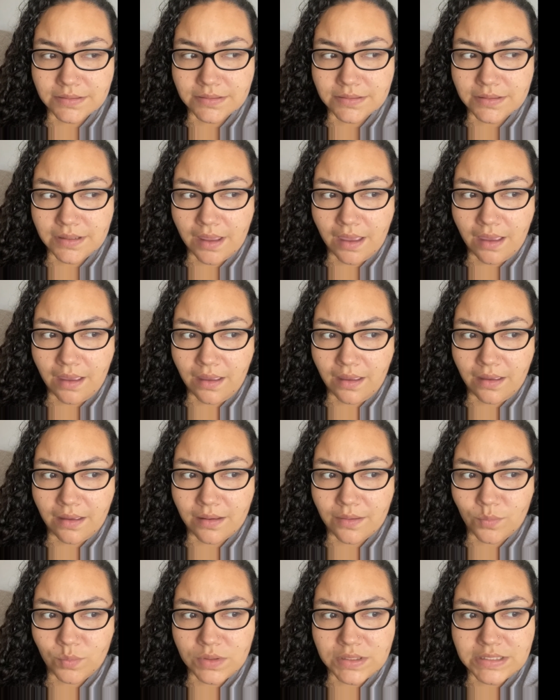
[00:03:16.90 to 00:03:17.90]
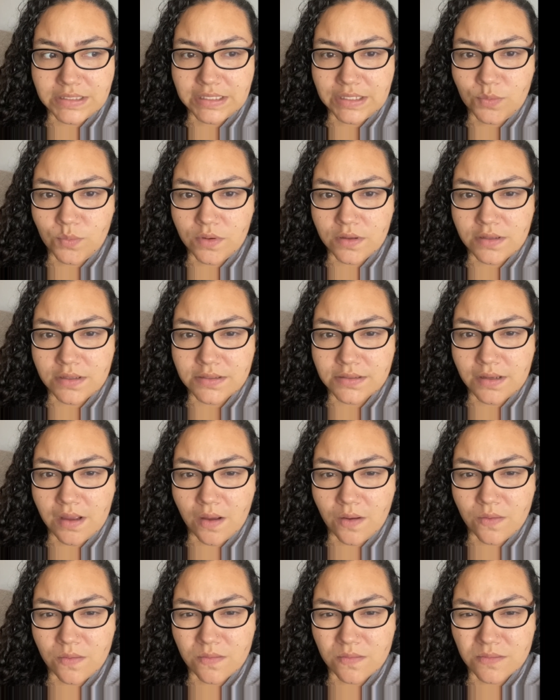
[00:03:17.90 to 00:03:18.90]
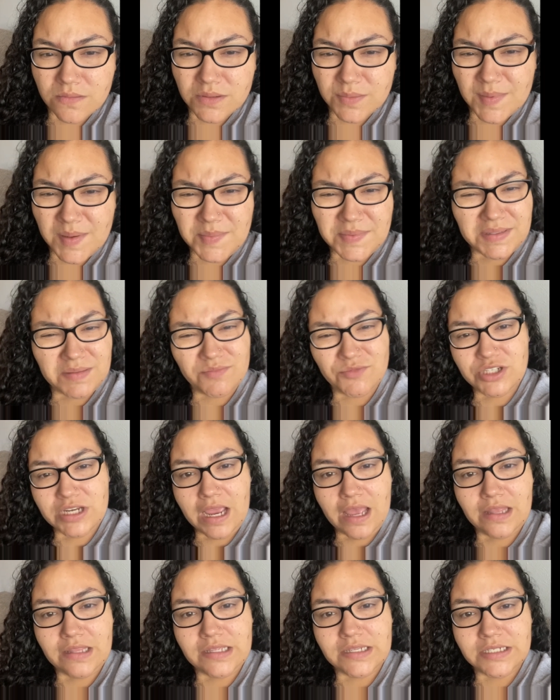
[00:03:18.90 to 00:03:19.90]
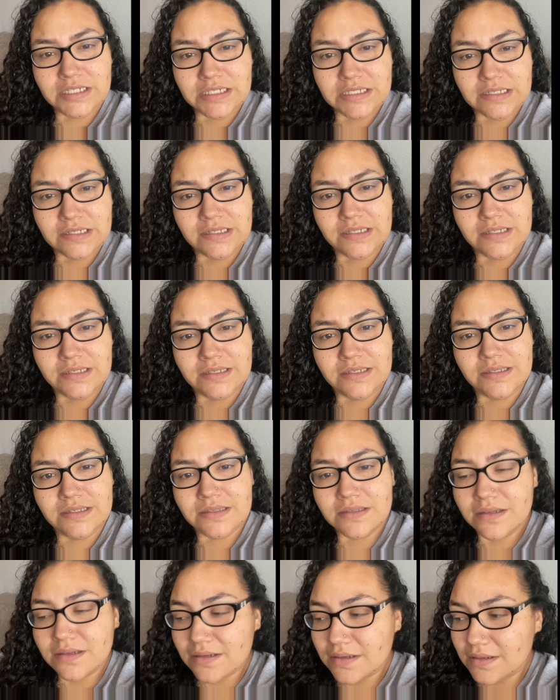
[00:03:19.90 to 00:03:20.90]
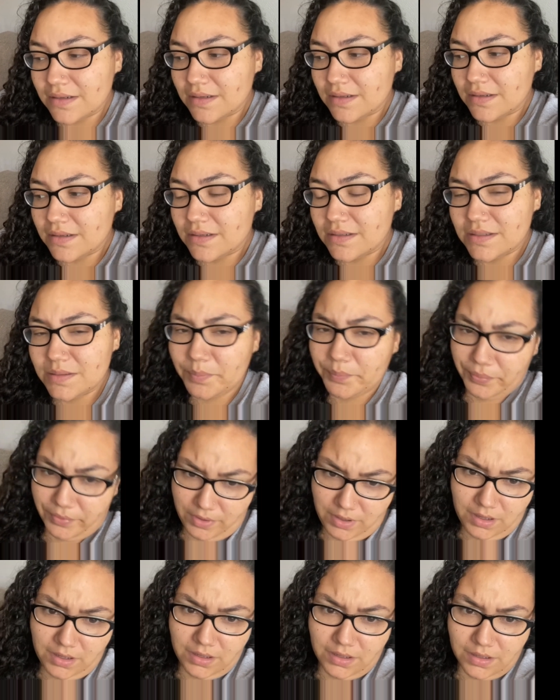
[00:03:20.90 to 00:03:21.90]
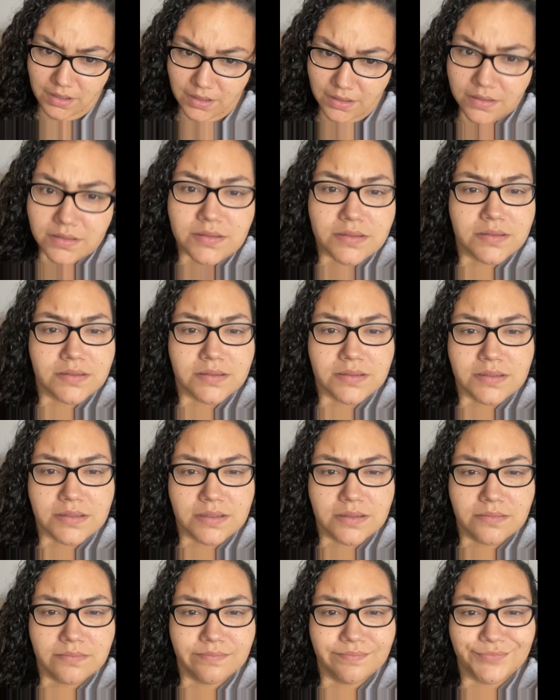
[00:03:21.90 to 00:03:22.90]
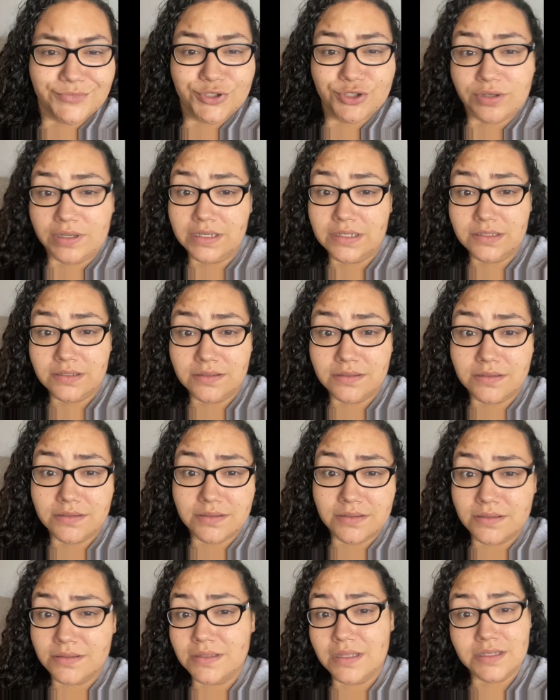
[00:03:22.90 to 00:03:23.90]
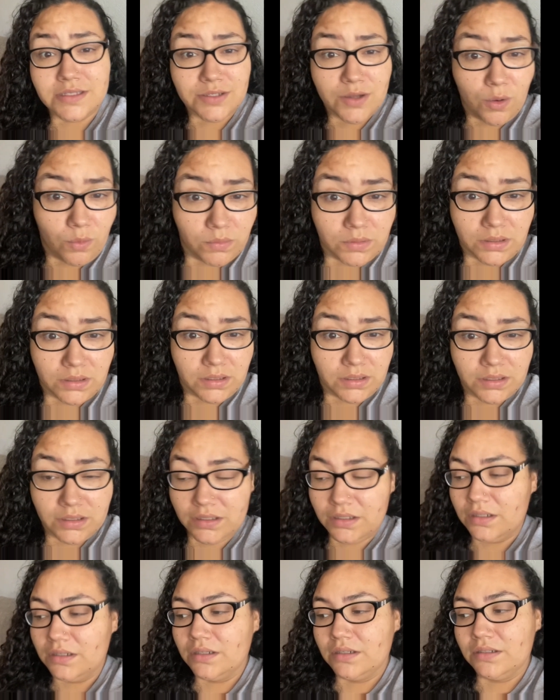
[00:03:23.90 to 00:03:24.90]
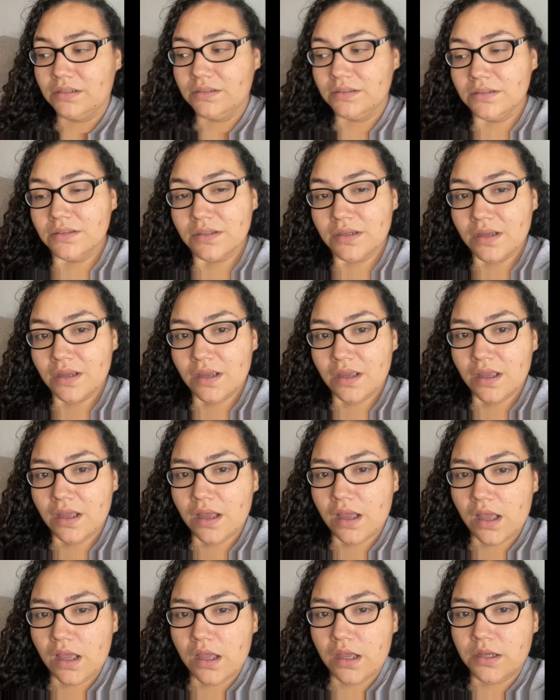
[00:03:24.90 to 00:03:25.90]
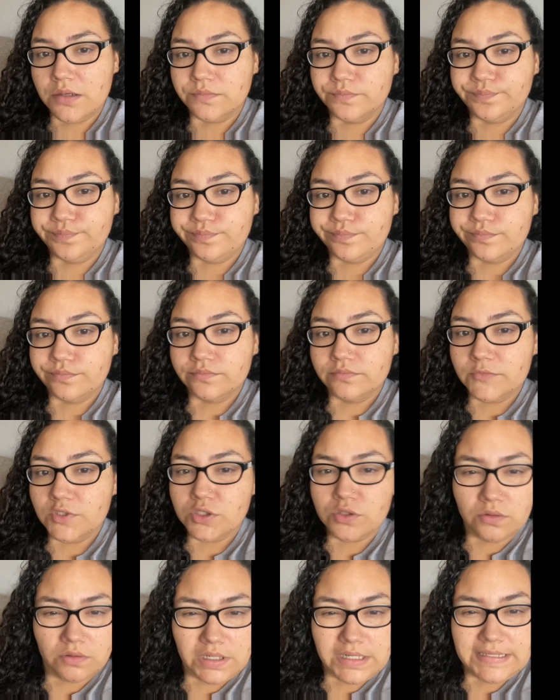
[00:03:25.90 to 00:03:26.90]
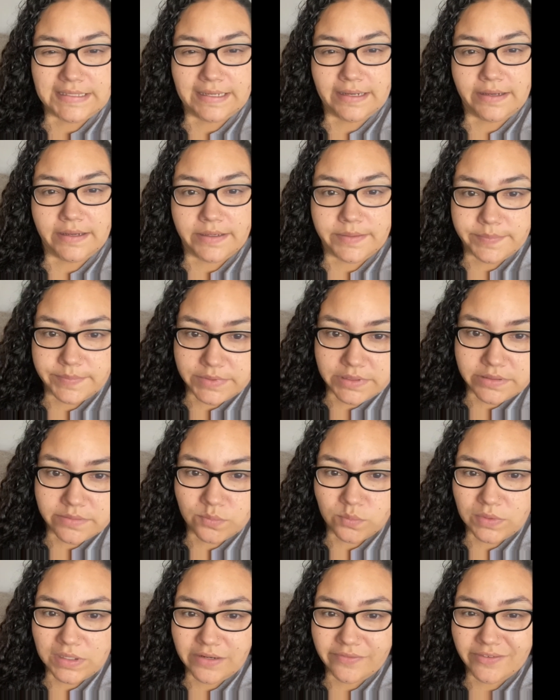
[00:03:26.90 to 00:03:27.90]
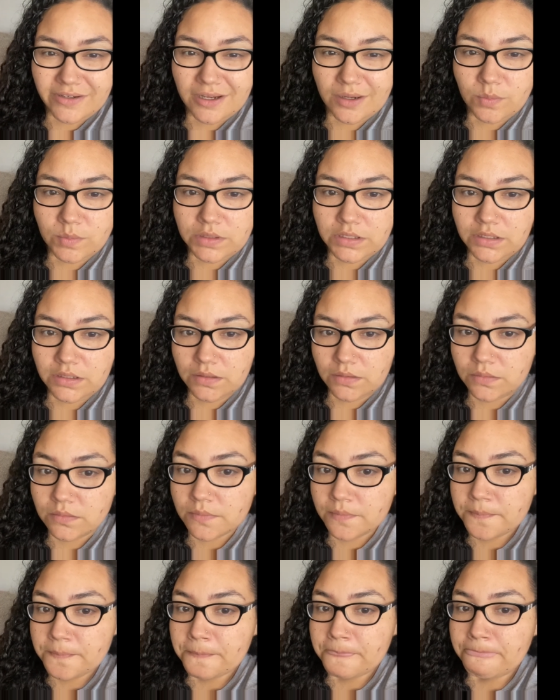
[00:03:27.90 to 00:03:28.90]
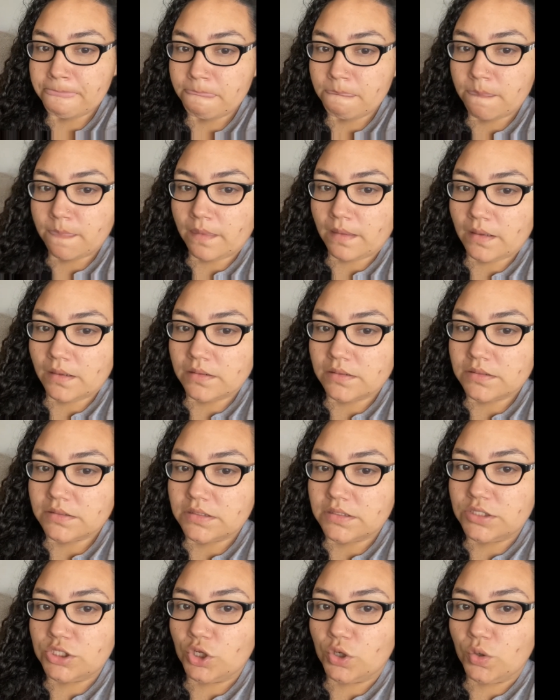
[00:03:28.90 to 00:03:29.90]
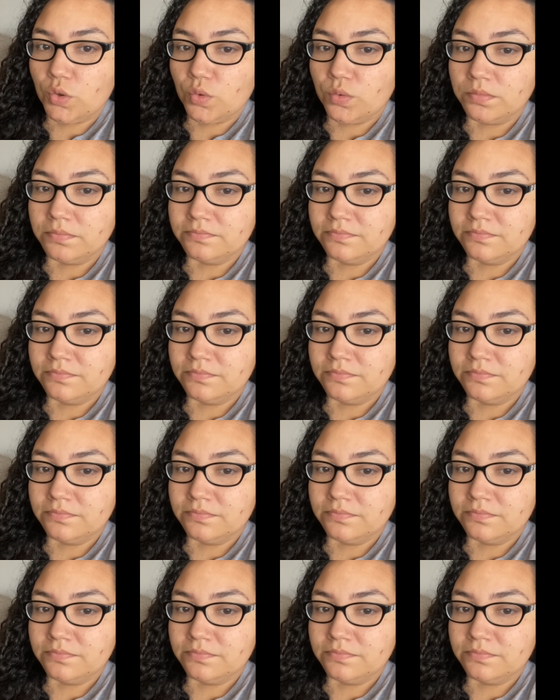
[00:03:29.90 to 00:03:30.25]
yeah, we'll see where this goes. Maybe some challenges some pranks, some trends that's going on, um, story times, whatever y'all want to know. So,